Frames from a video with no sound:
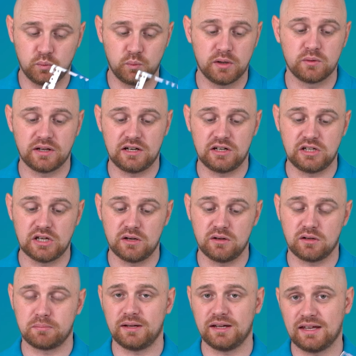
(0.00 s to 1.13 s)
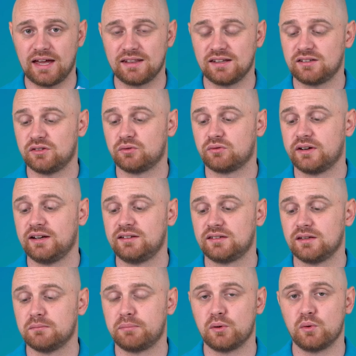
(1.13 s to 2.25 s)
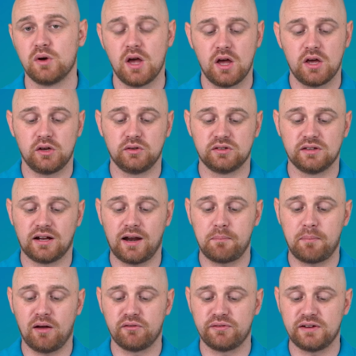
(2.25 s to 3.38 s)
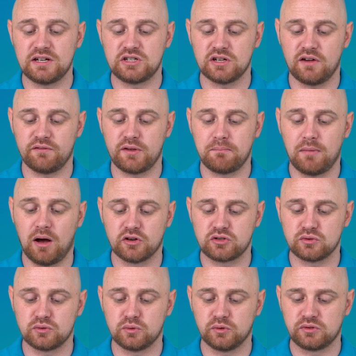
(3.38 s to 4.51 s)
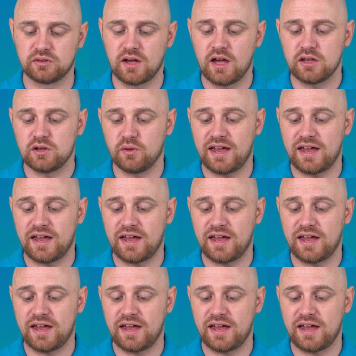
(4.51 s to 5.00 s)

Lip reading: you will need a yoke. But again, this is really simple using the clip-on feature of the modules. You'll